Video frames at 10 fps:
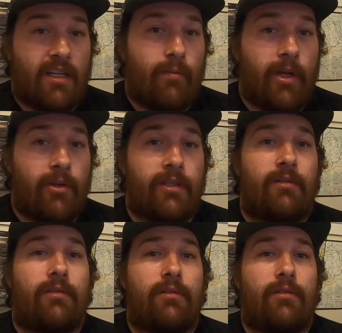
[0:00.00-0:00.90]
everybody else
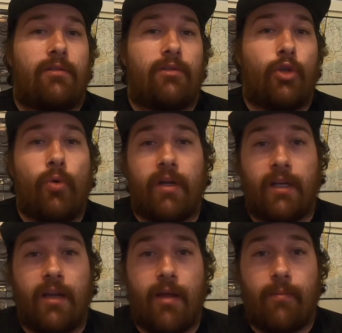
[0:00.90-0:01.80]
is doing
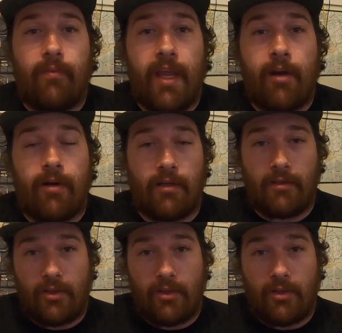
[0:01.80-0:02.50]
in that area.